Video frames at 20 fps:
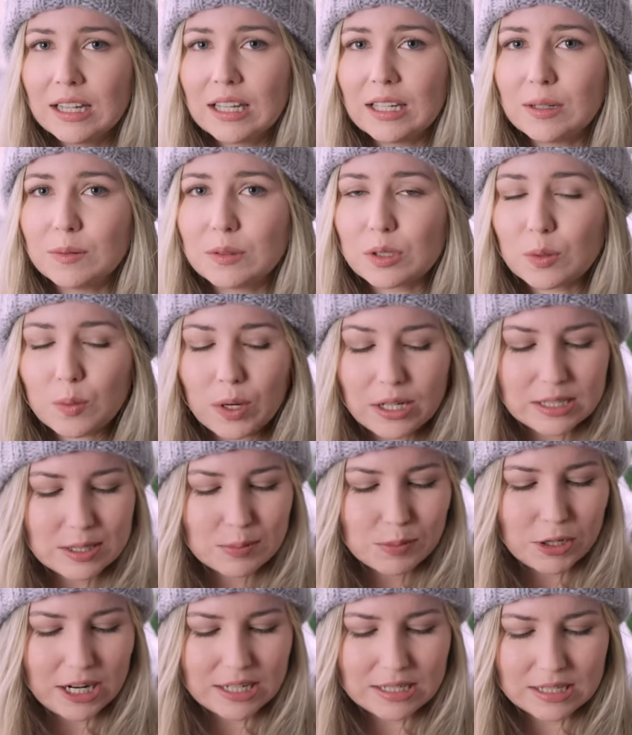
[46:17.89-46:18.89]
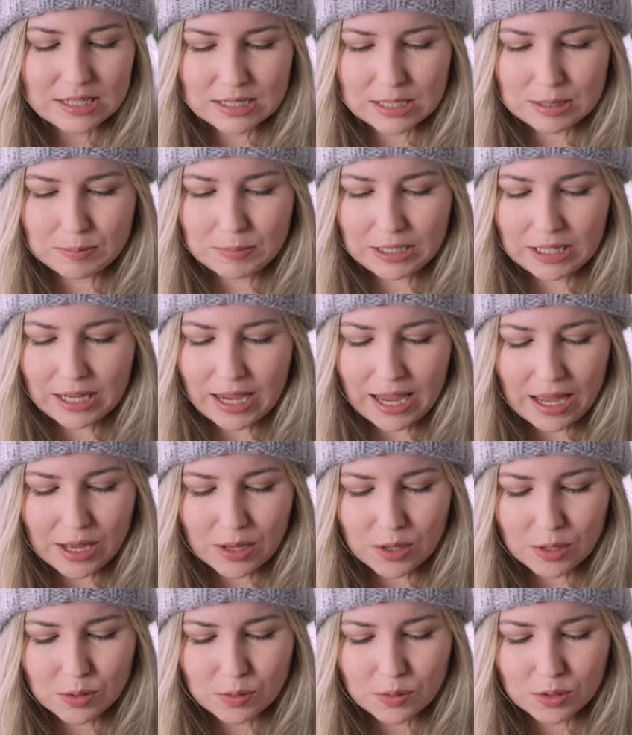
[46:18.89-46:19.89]
It was quite surprising to me
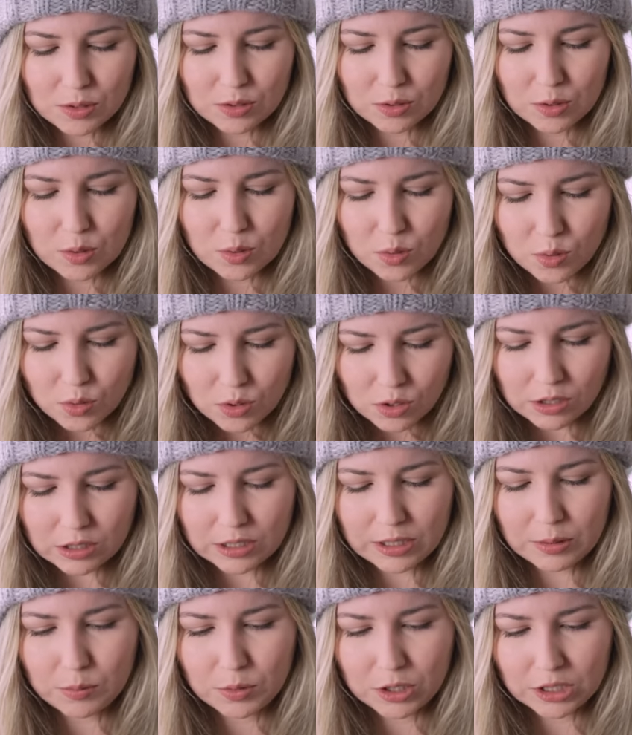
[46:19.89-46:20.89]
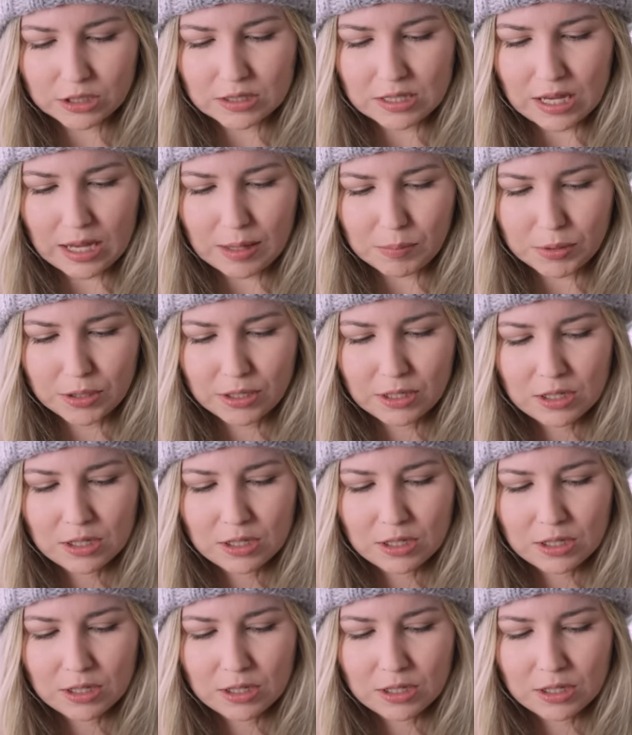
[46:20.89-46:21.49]
how cool it works up.